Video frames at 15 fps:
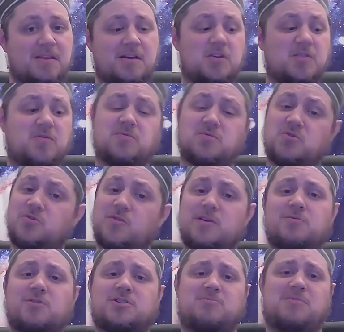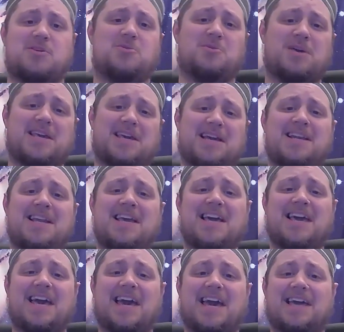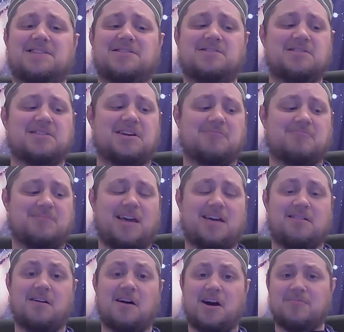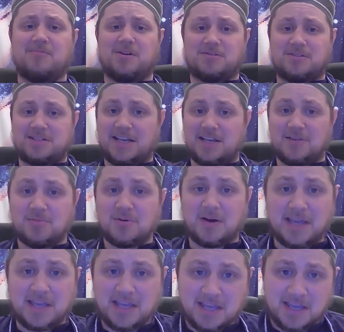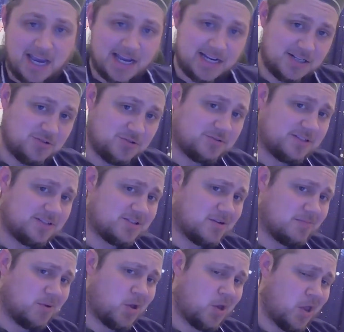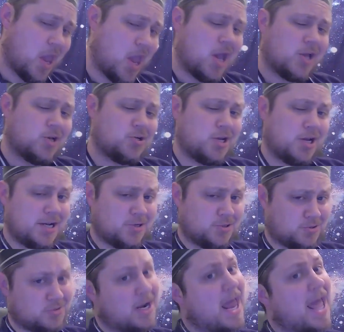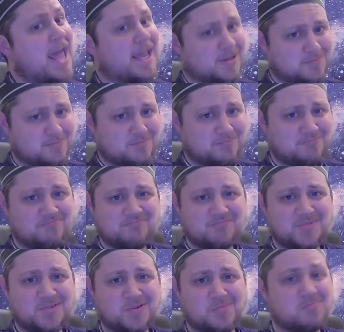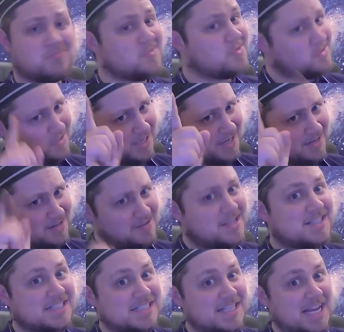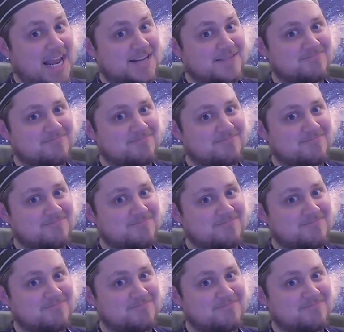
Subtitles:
Hope you enjoyed watching me cook again. And yeah, I'm going to say goodbye and enjoy some delicious lamb. So, see you later.